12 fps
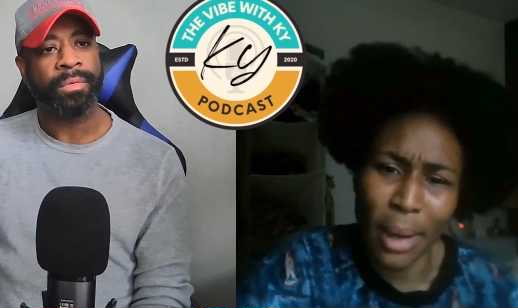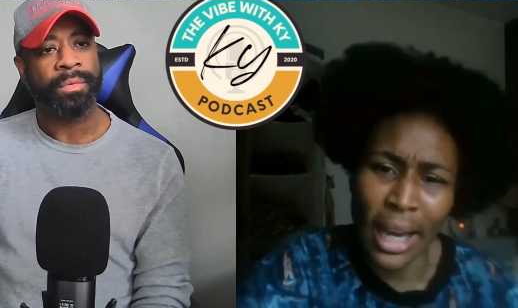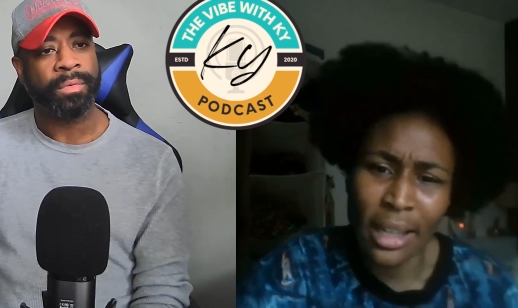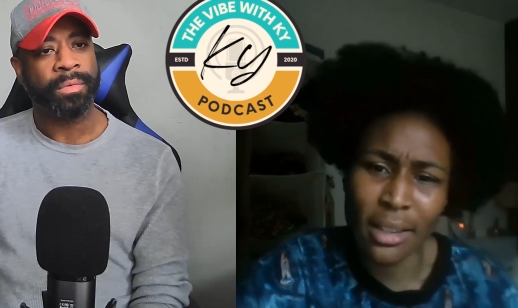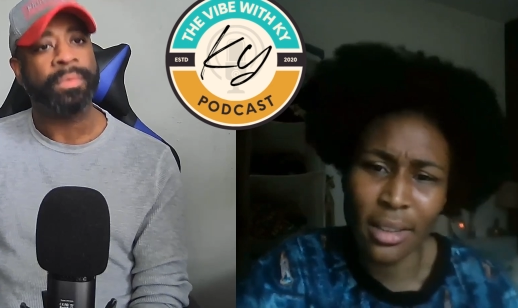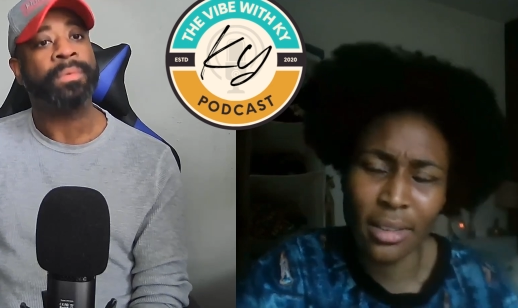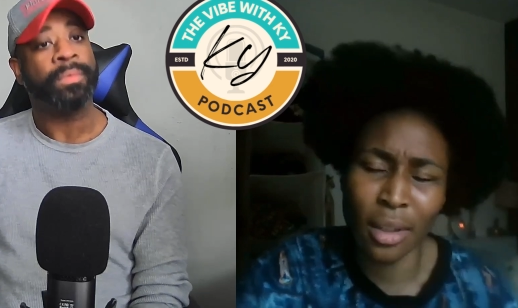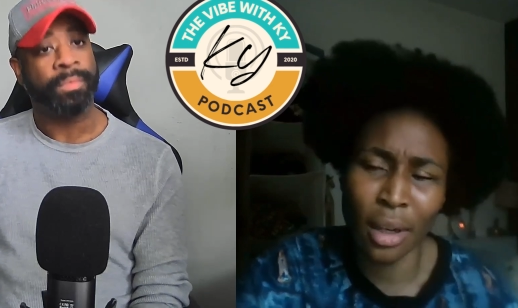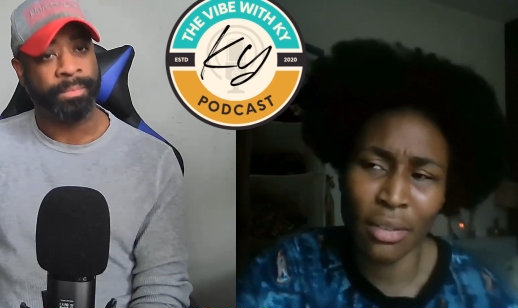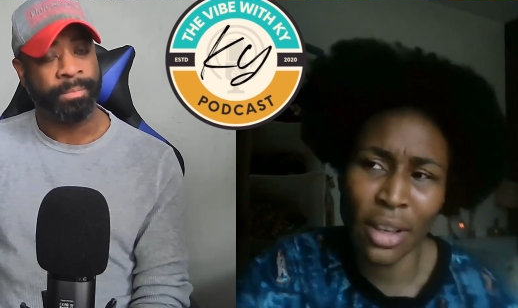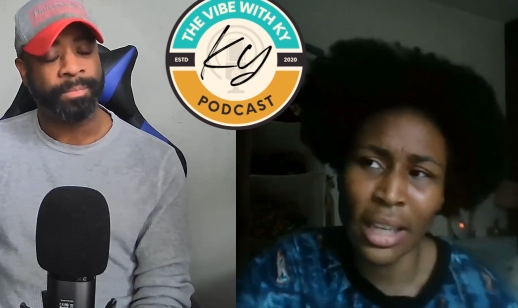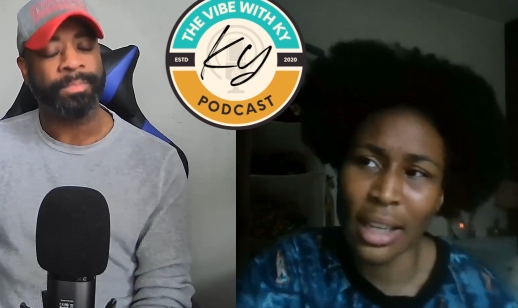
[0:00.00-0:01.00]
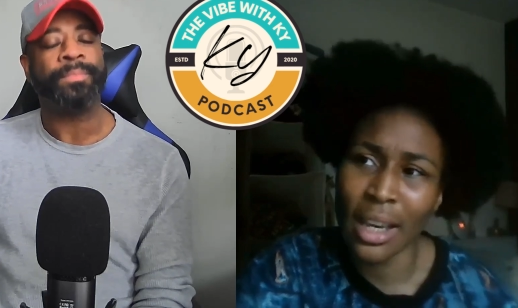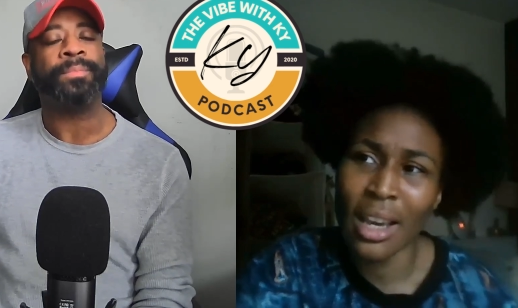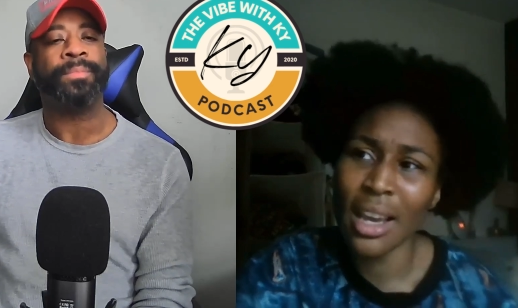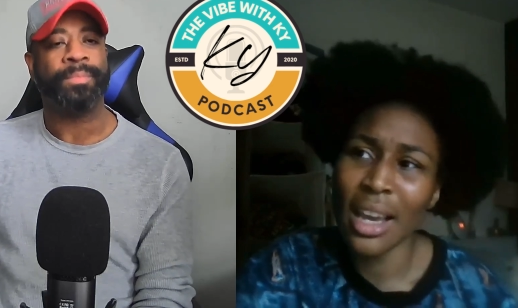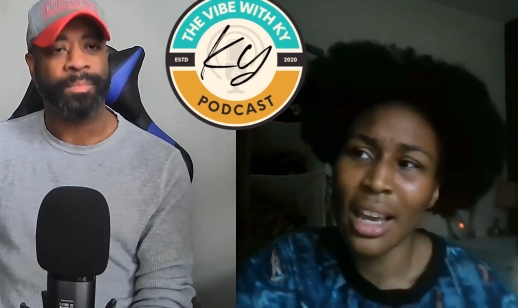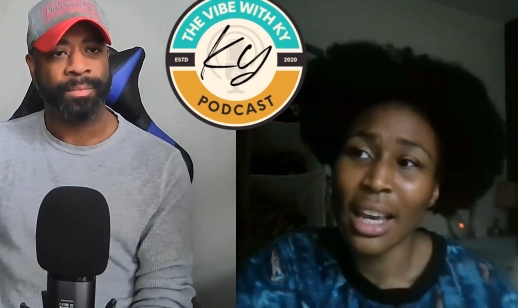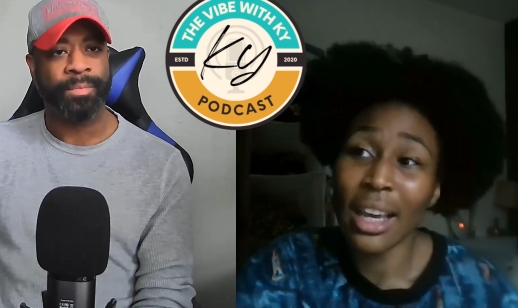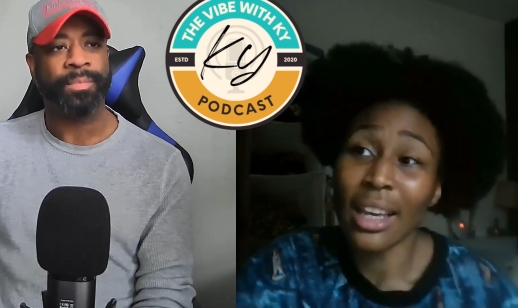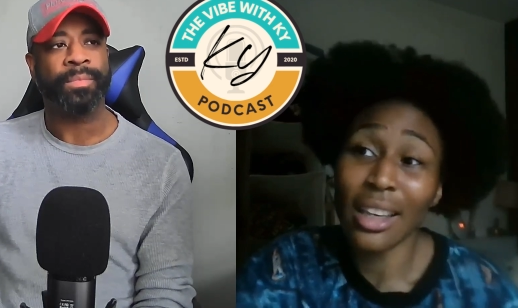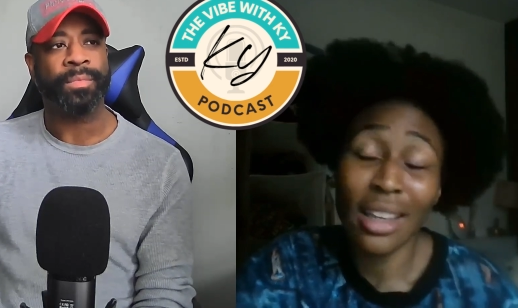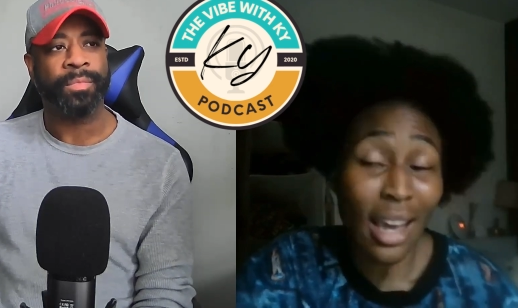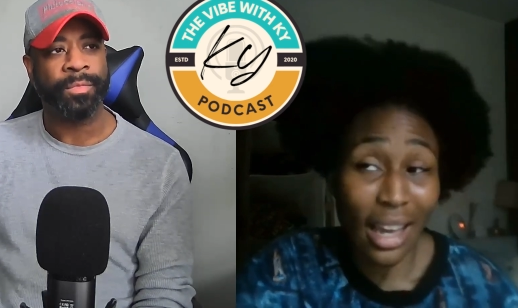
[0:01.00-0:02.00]
Speaker 1: back. So I mm-hmm. think,
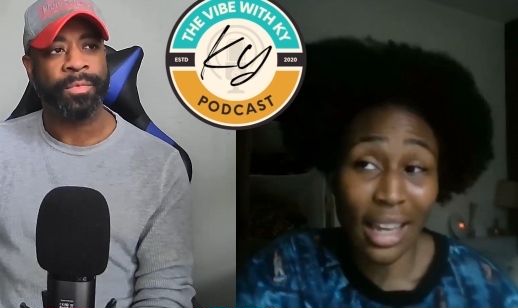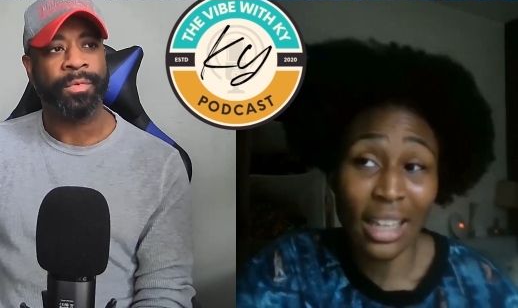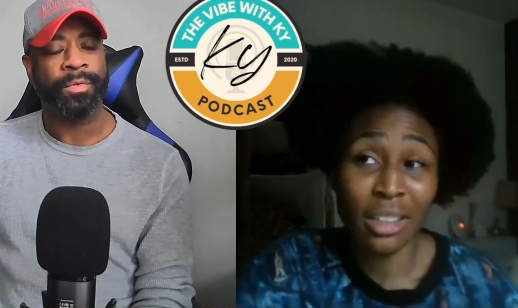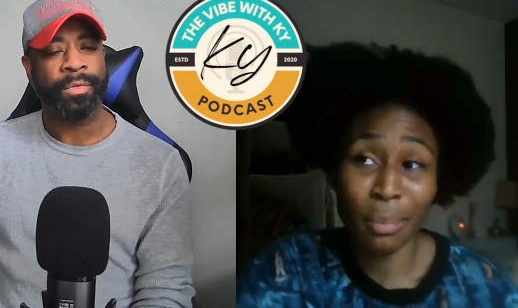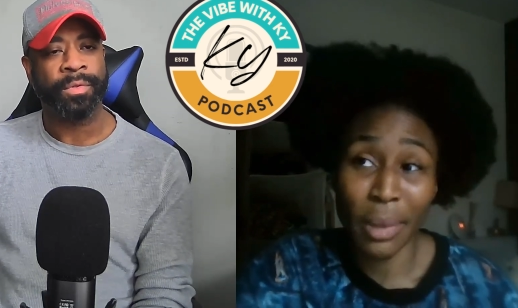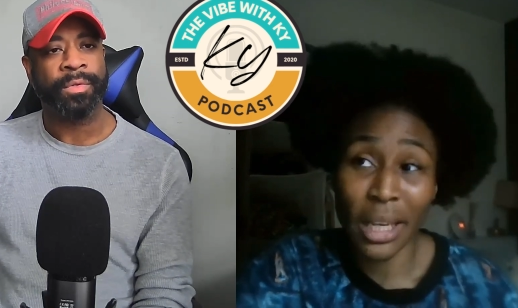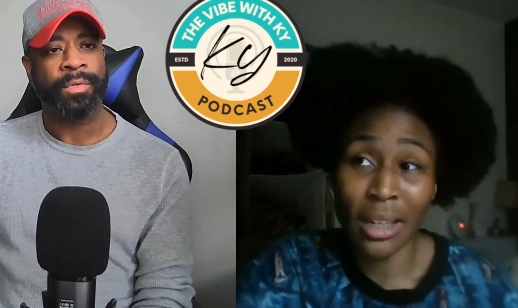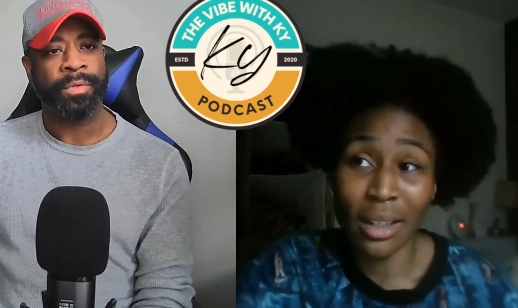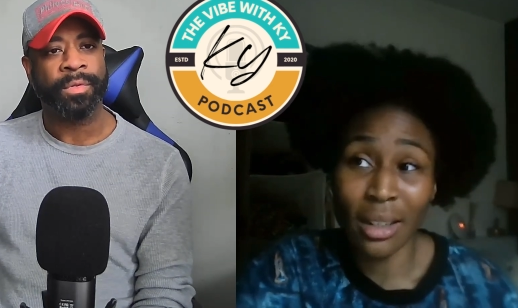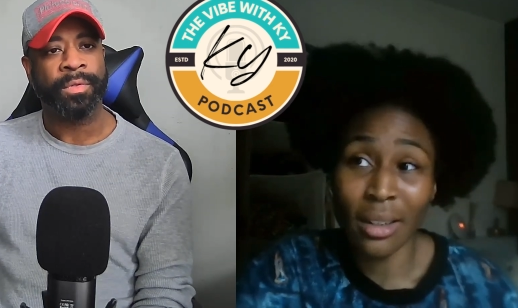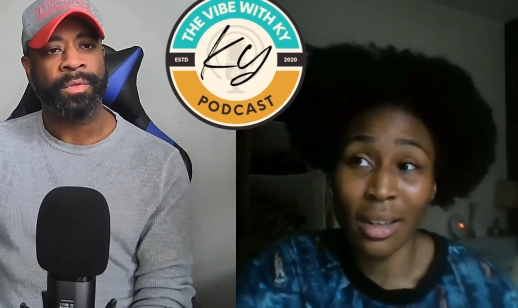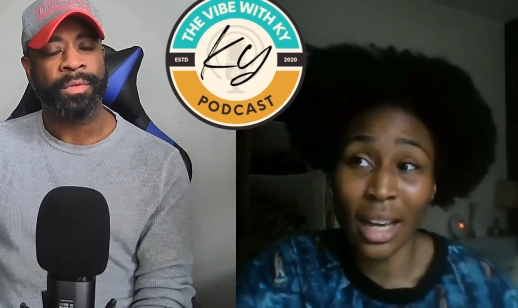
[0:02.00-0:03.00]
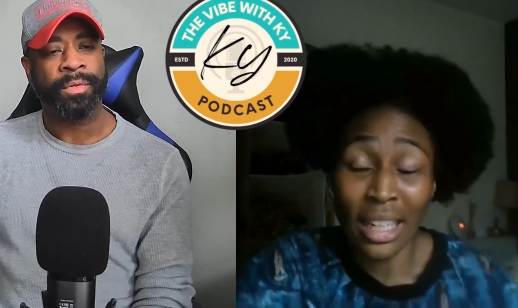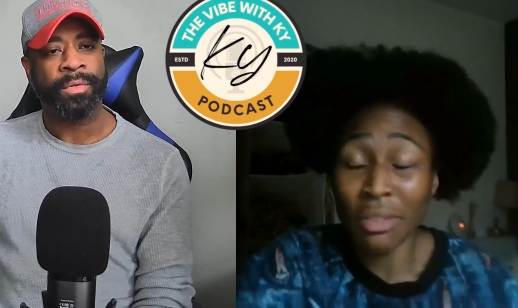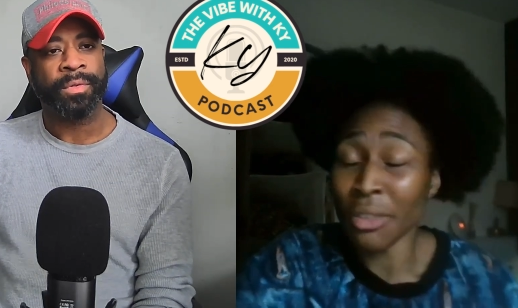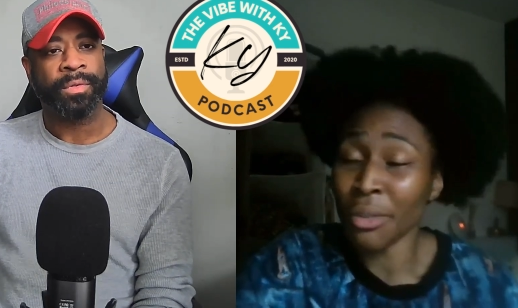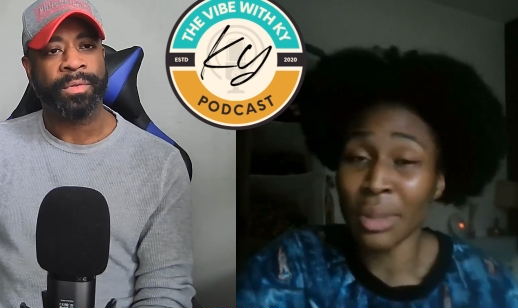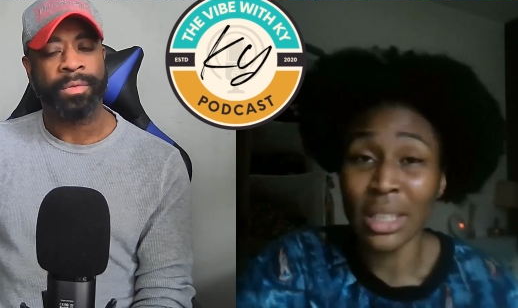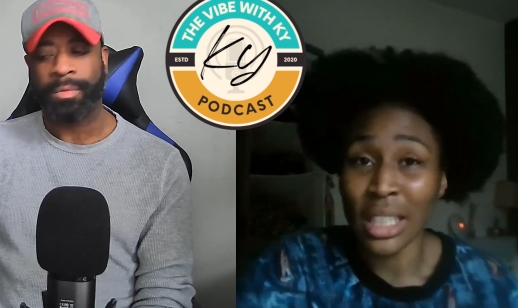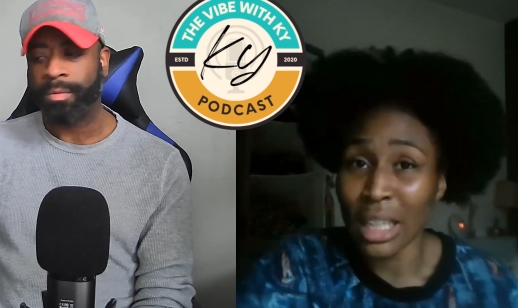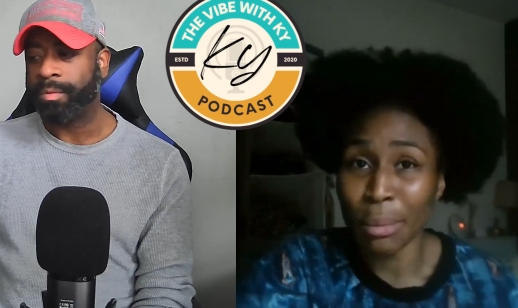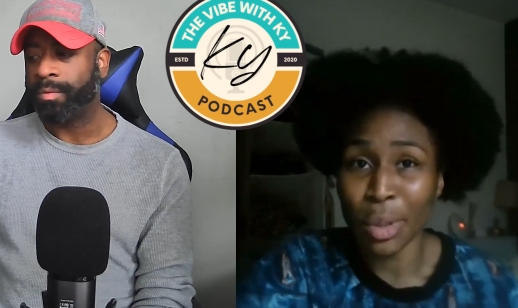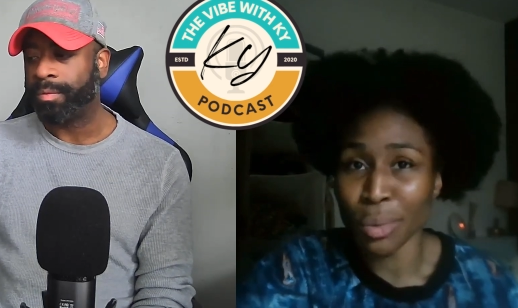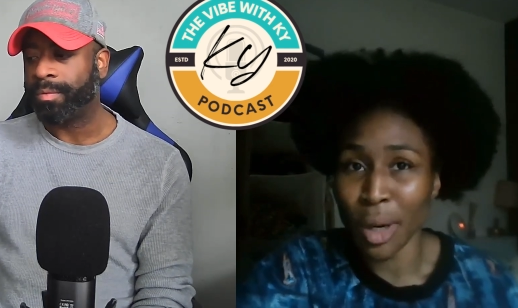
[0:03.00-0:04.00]
yeah, it's been, and even from the
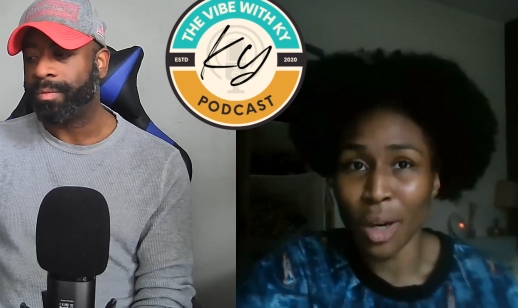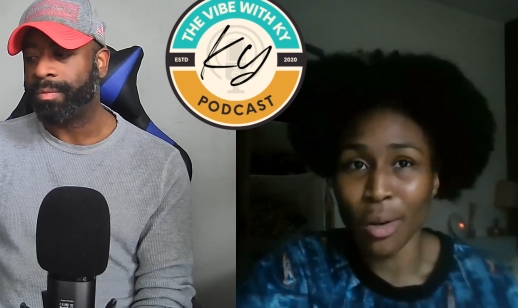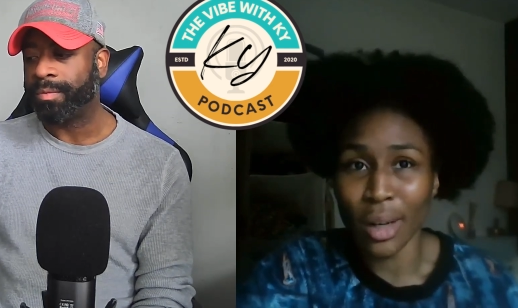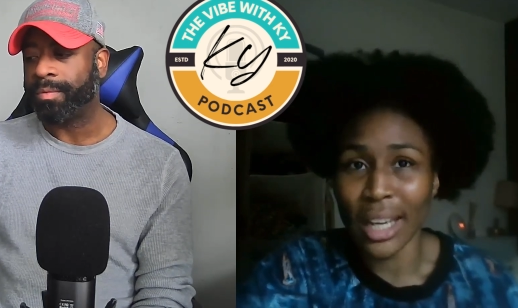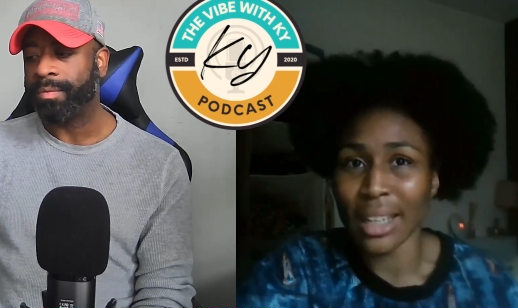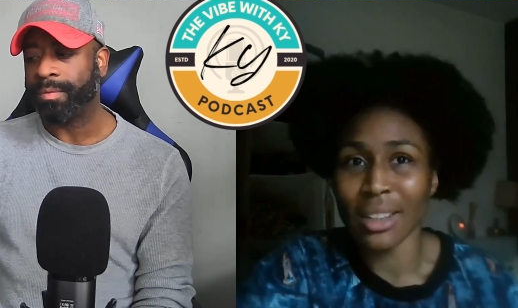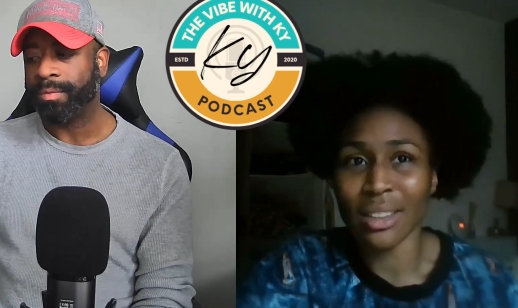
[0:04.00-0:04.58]
team as well, like,